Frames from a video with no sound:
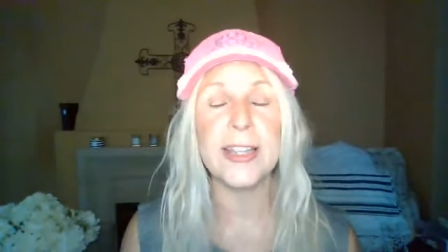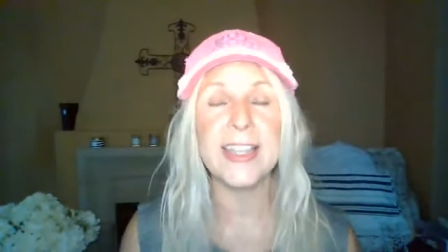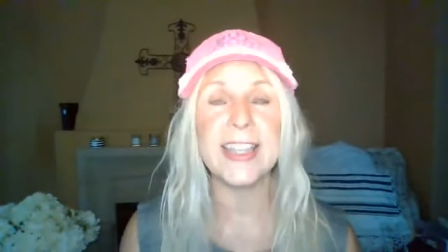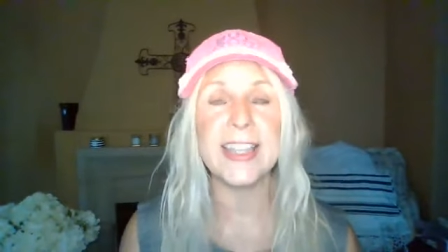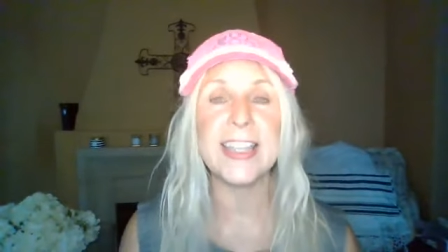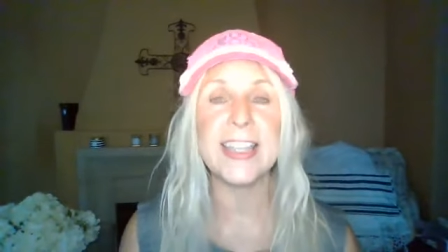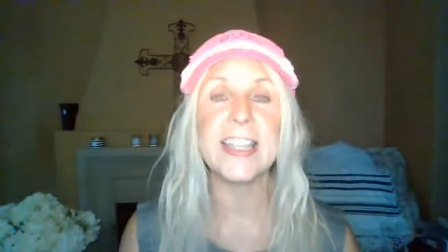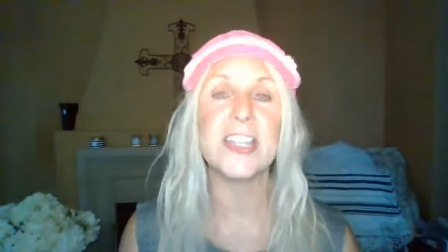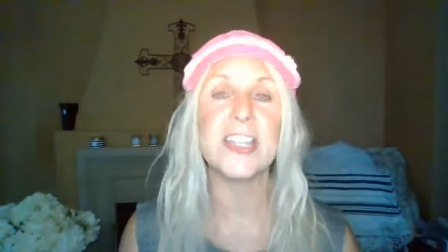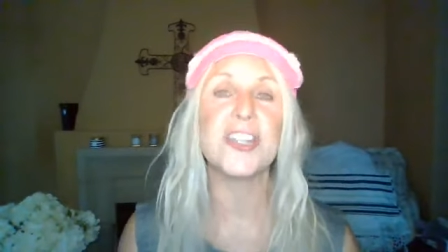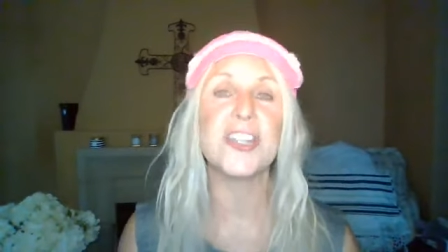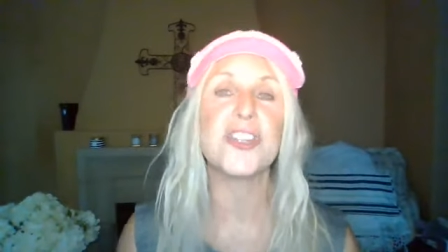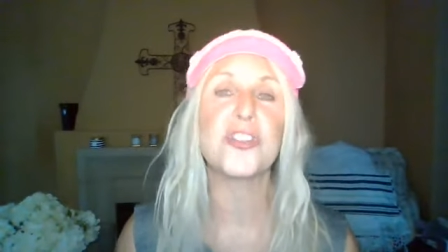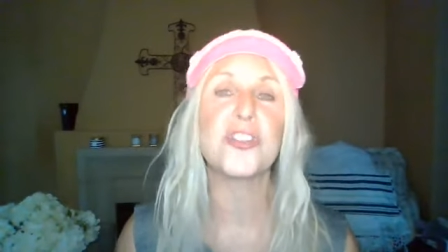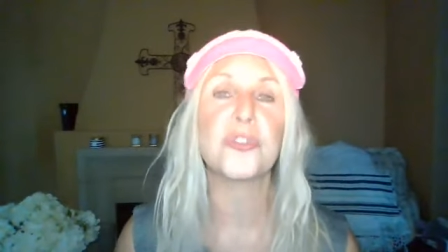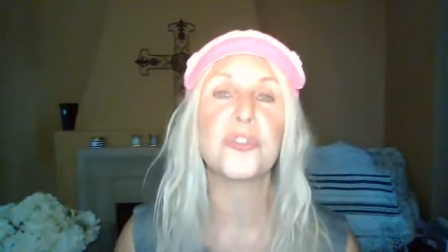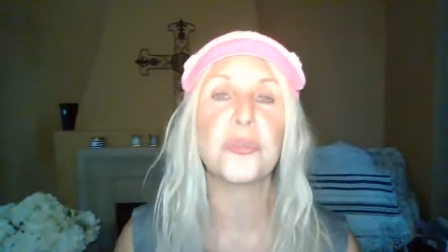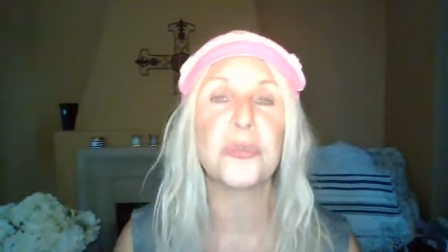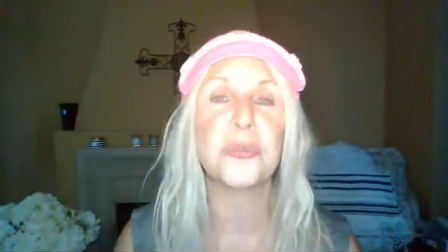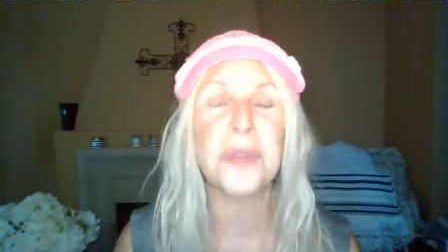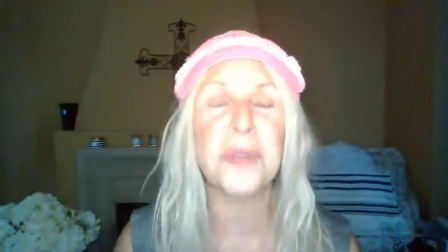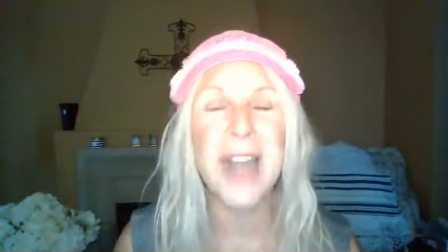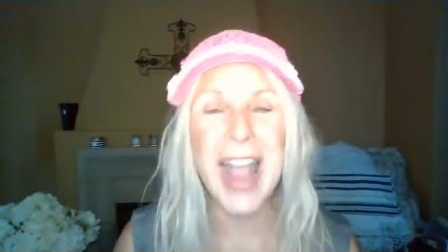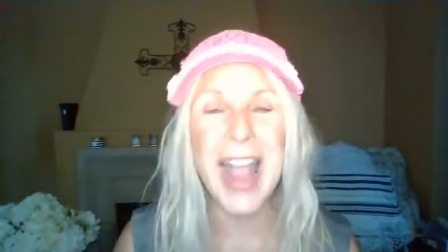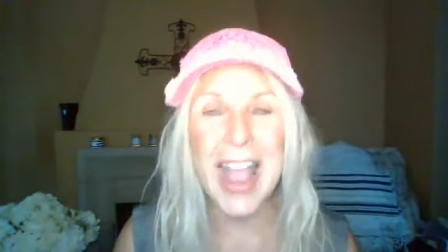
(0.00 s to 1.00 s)
it
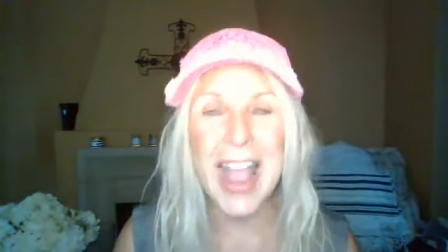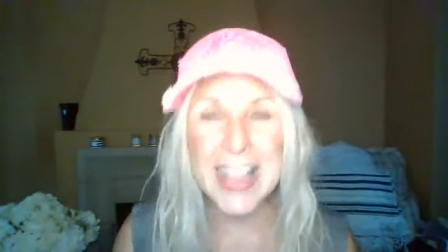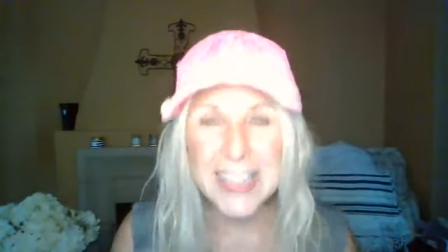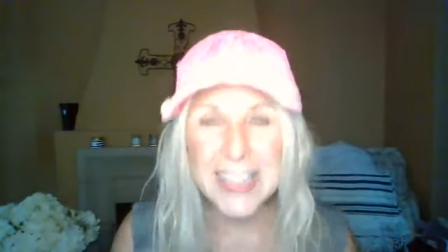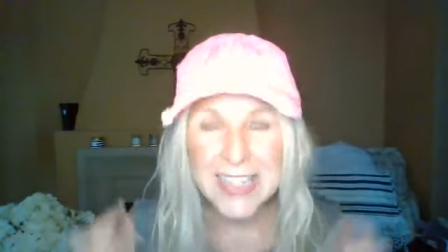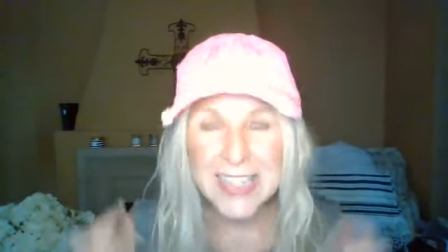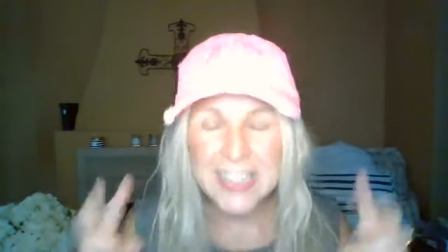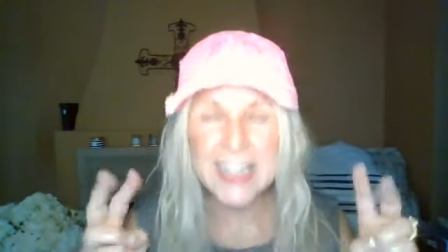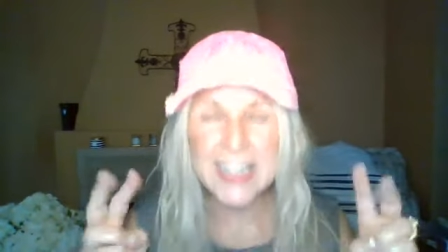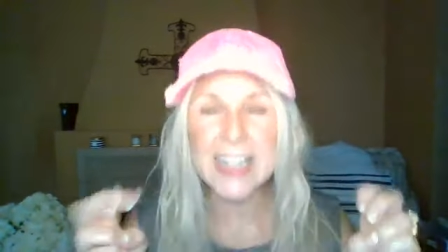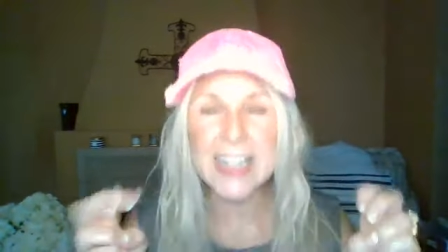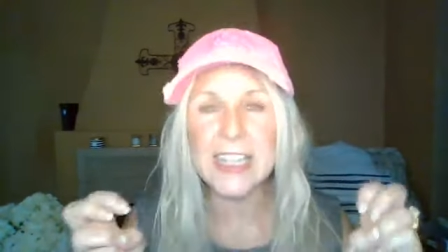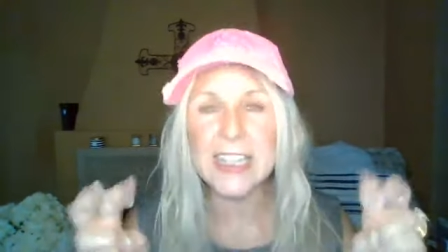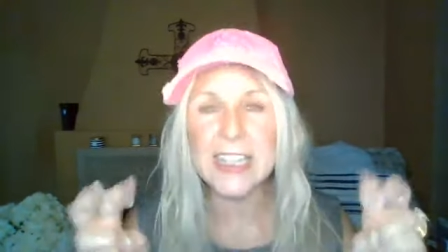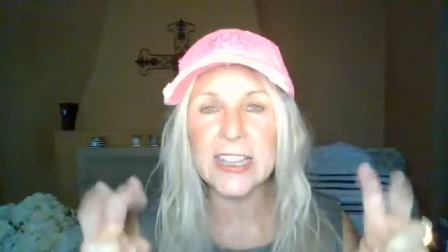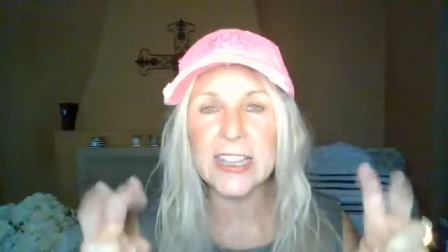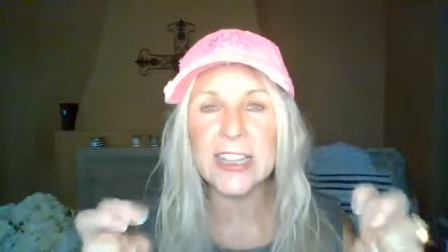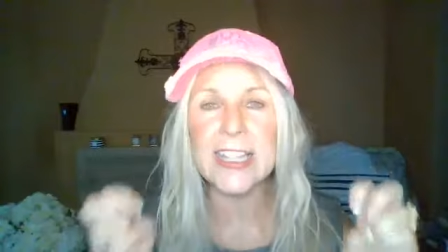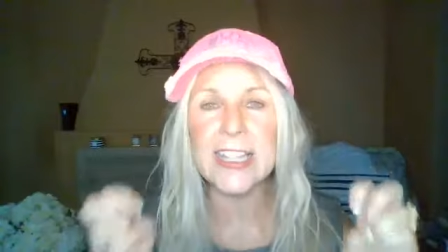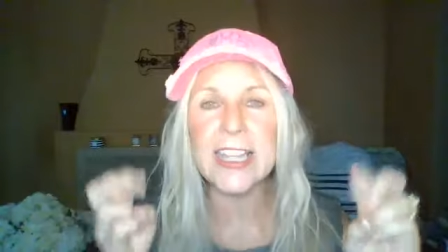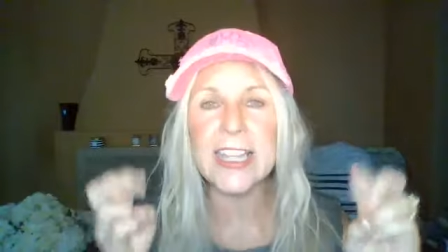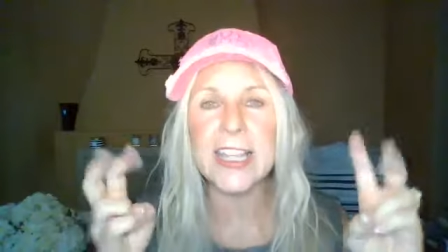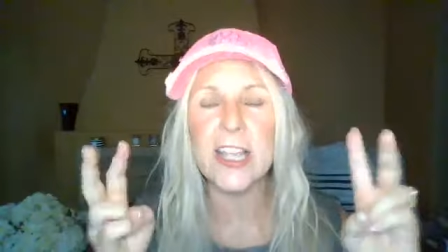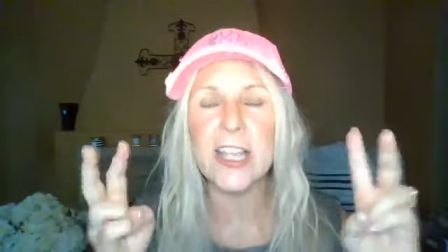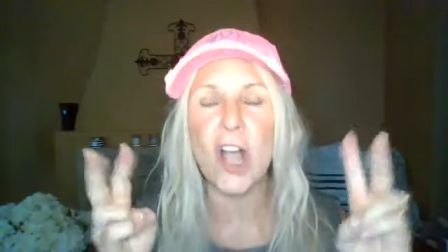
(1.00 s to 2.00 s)

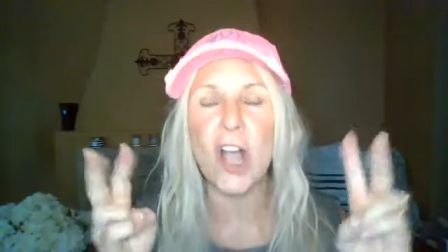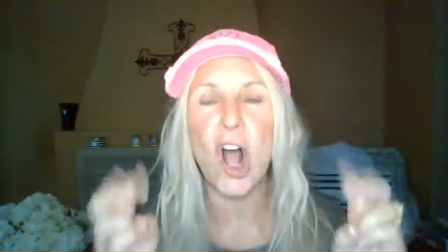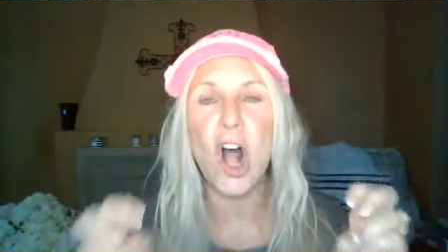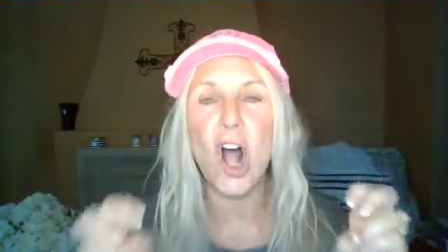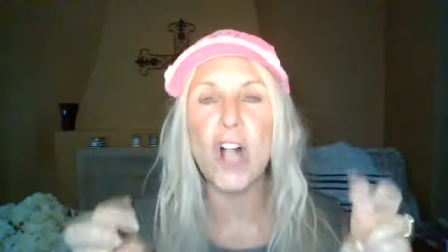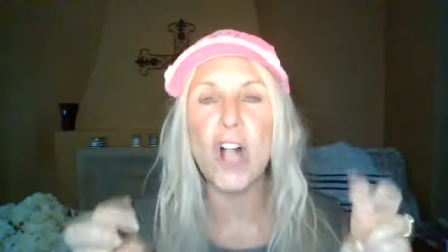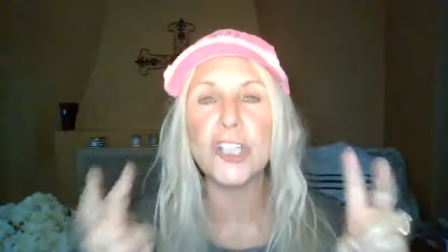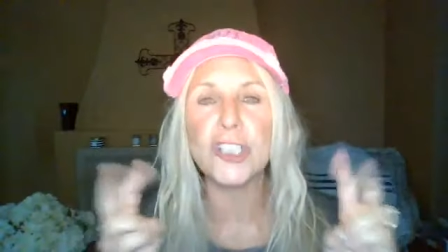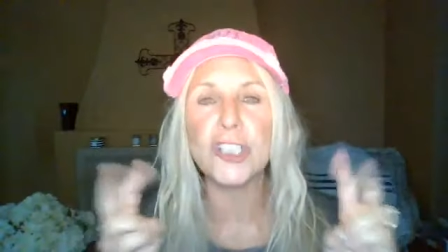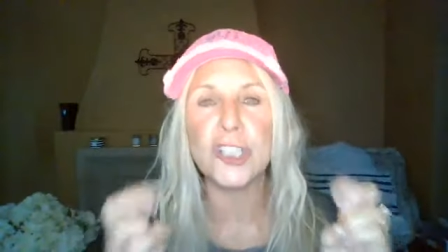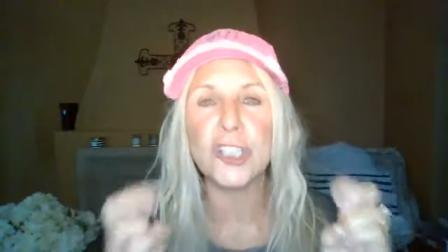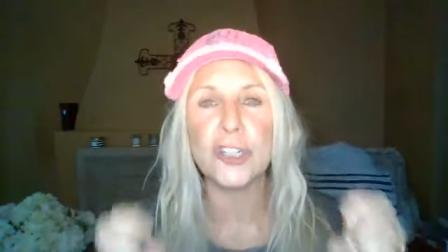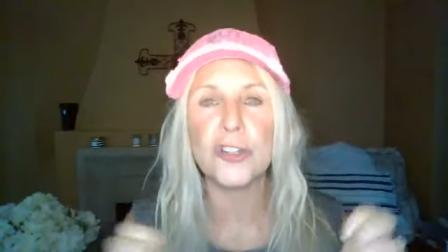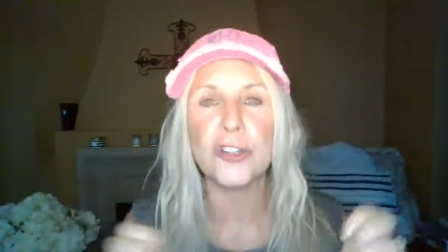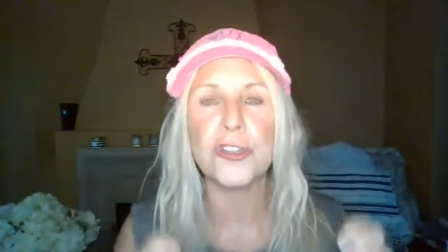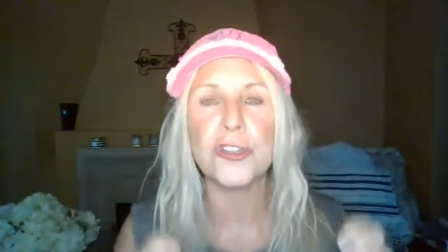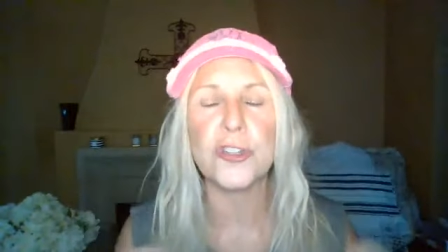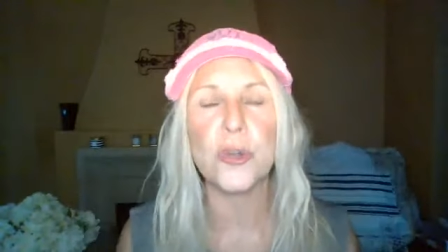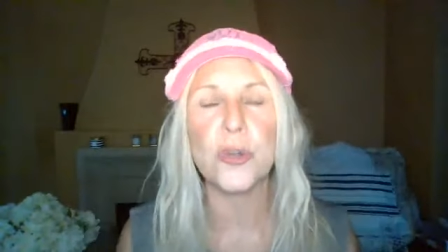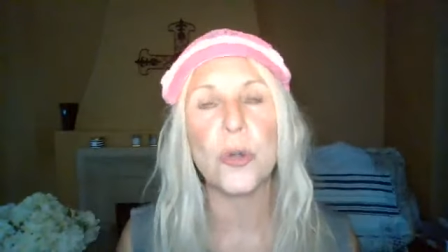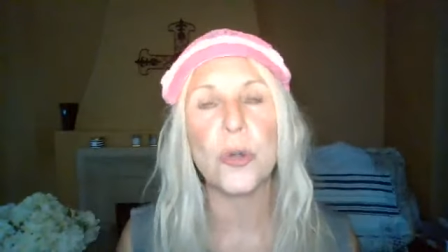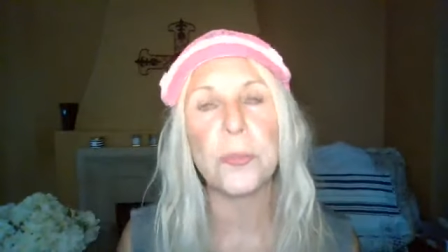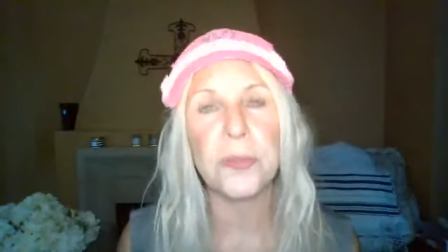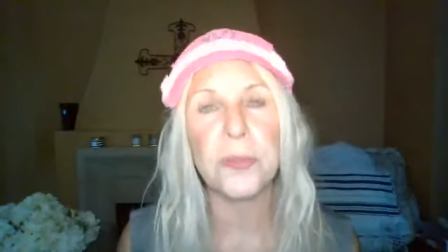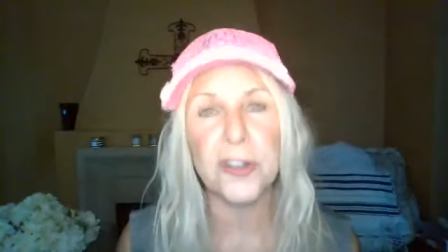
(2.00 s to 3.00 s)
drastically alters
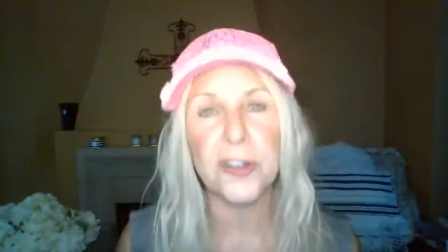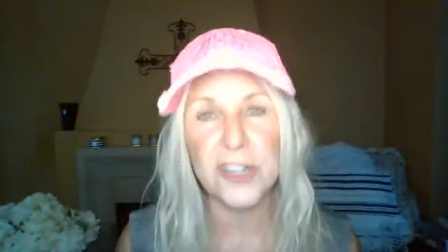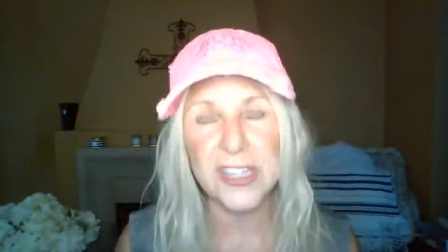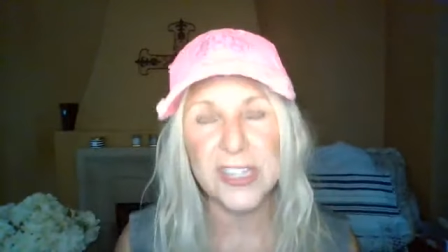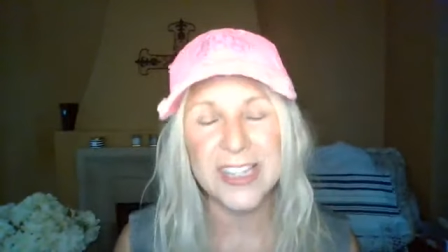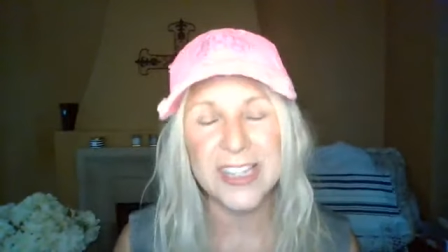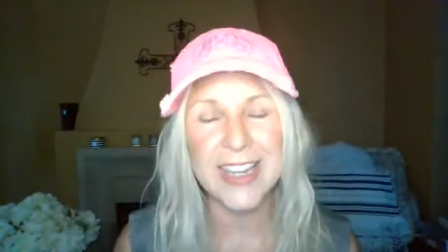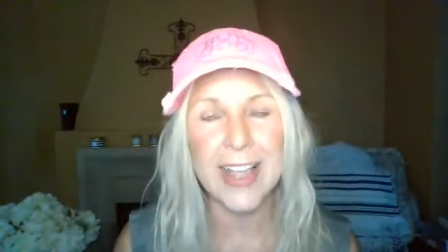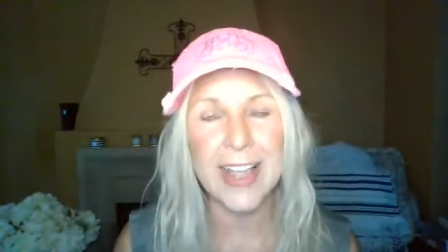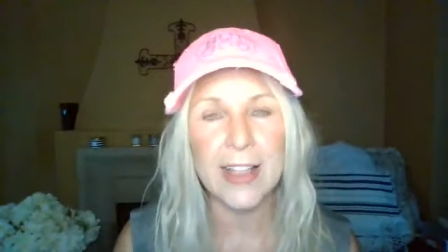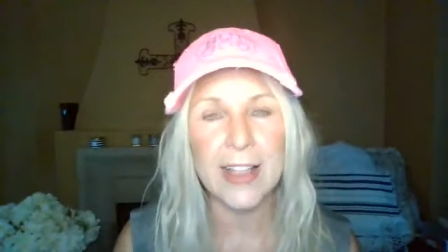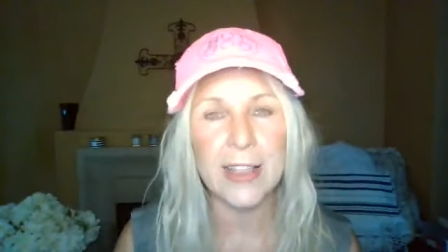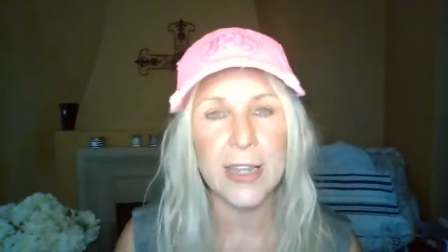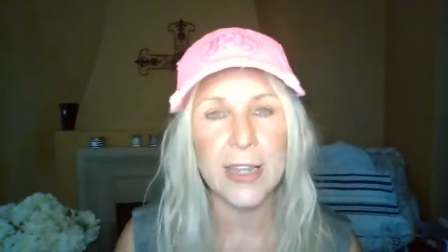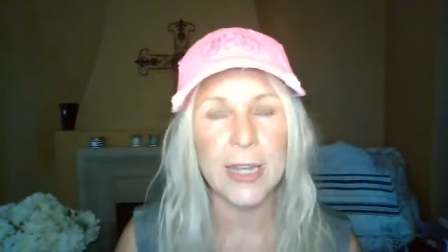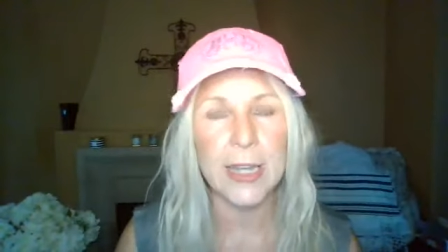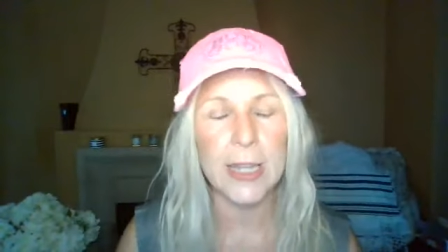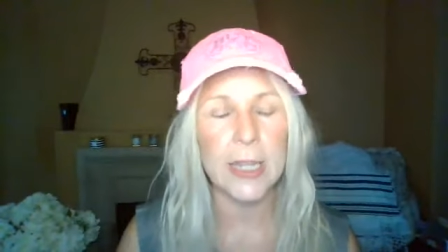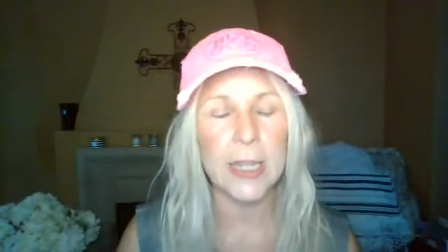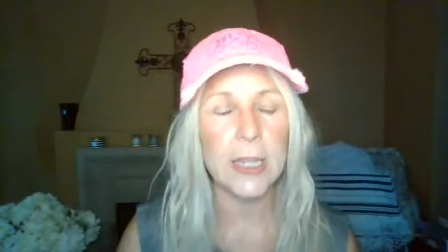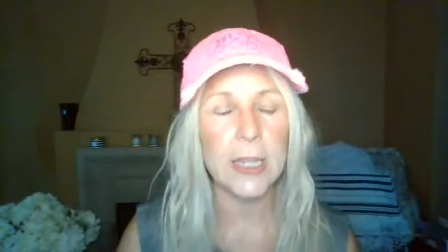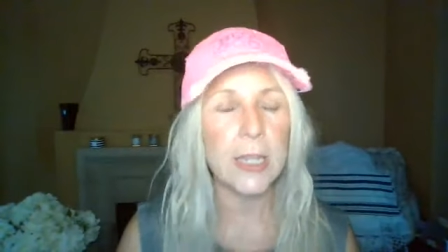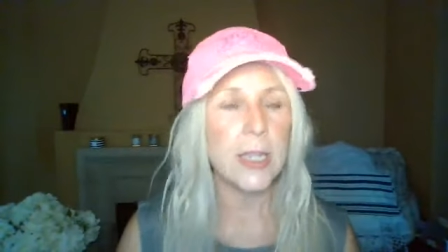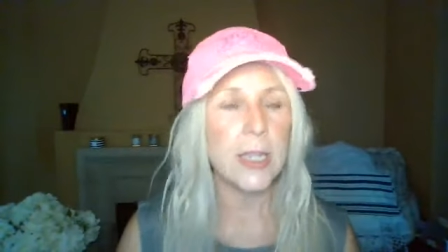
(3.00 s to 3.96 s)
your personality.